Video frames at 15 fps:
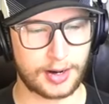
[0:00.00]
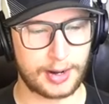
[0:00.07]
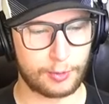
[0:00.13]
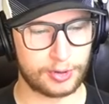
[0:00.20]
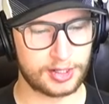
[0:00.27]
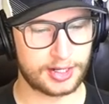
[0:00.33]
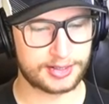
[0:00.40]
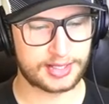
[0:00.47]
all right,
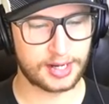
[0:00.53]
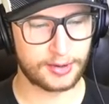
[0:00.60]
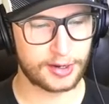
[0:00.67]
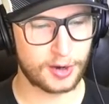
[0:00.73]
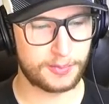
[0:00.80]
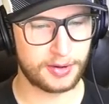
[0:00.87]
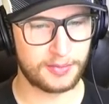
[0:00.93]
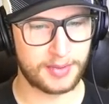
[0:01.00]
will
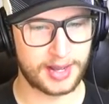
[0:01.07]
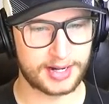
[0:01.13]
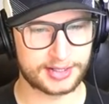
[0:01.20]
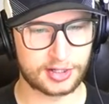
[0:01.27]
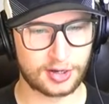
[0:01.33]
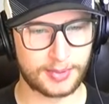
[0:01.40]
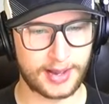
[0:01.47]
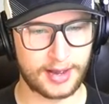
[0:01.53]
Ontario put
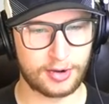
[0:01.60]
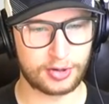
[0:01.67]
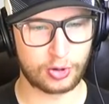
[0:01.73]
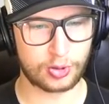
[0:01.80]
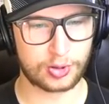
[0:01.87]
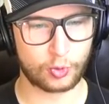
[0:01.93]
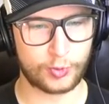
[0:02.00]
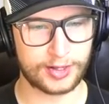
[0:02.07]
Manitoba out
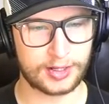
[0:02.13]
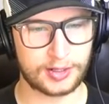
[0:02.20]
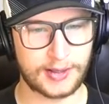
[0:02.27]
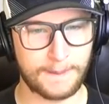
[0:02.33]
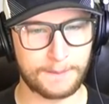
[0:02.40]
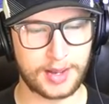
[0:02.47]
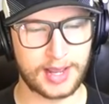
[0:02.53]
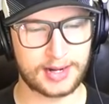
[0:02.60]
or
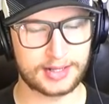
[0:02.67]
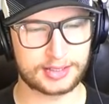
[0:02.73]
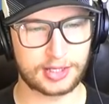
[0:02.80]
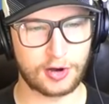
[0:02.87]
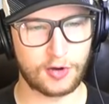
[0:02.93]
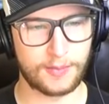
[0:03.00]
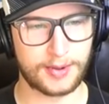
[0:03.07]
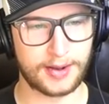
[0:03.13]
will
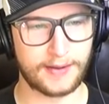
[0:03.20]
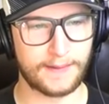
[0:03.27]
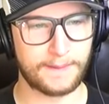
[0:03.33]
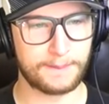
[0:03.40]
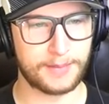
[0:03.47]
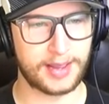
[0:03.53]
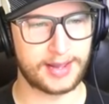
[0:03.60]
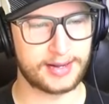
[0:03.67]
Manitoba
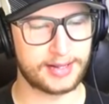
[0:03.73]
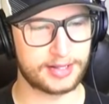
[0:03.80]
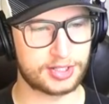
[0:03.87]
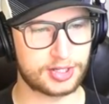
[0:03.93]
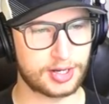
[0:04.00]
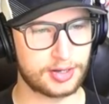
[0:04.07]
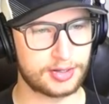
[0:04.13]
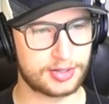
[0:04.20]

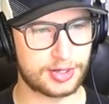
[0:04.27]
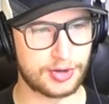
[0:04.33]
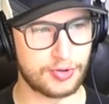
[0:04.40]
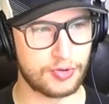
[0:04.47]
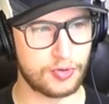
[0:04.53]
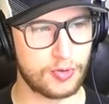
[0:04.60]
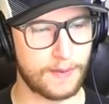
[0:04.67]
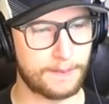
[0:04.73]
manage
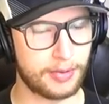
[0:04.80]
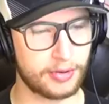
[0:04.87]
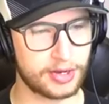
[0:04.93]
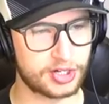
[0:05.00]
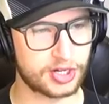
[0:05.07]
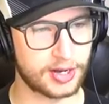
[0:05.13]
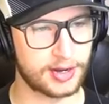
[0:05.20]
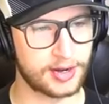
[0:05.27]
to
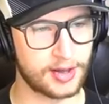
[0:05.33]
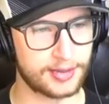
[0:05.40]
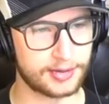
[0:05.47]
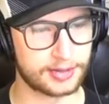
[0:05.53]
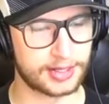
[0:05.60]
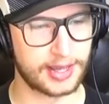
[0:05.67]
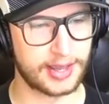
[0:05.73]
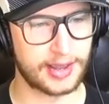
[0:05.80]
push
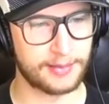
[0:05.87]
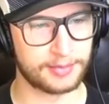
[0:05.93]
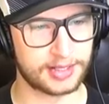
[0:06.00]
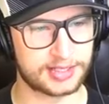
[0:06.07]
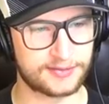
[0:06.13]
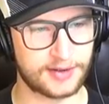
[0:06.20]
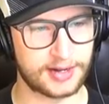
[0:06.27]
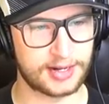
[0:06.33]
another game?
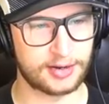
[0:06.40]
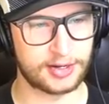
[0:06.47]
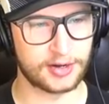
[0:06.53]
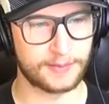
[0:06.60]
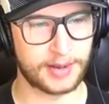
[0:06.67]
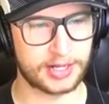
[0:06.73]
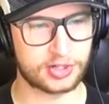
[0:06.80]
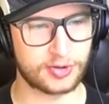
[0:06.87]
Let's find out here.
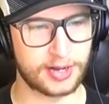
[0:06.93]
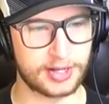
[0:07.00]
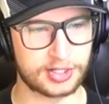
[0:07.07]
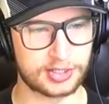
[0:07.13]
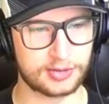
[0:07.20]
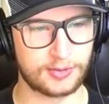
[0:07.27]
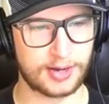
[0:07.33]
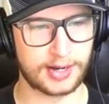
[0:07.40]

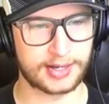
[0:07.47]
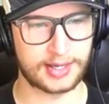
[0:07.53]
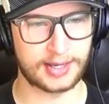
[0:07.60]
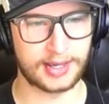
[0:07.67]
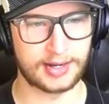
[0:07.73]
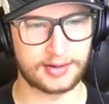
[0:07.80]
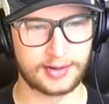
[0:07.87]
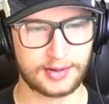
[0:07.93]
Pietrangelo walking
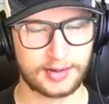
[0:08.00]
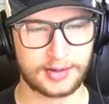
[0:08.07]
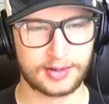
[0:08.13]
in,